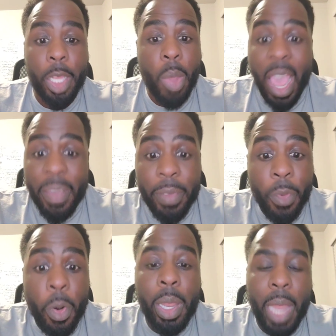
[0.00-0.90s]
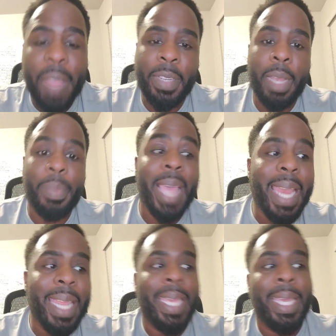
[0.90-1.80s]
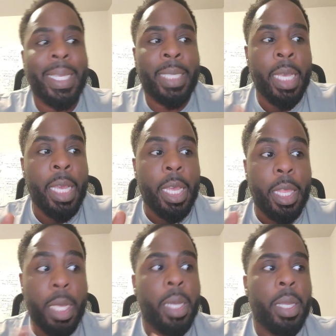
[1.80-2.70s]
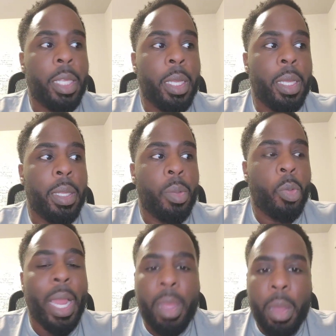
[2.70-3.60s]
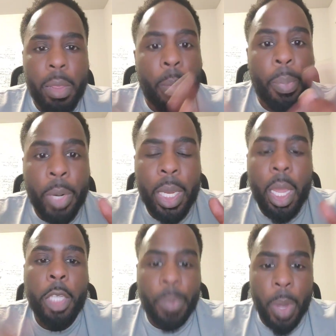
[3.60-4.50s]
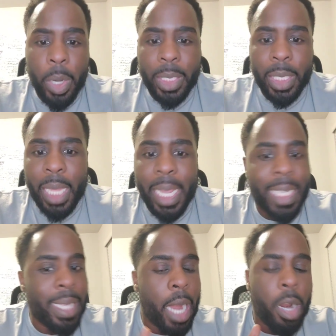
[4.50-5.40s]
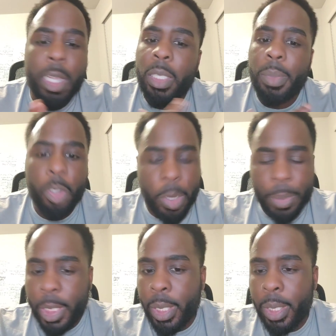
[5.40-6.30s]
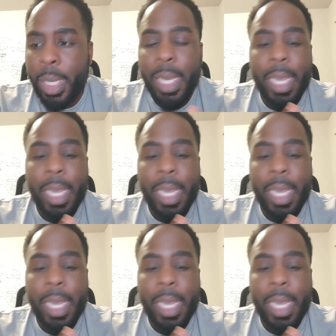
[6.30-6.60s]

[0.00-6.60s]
You have it for a lifetime. That is the what I call the pre-launch bonus. It's like, it's not on a subscription.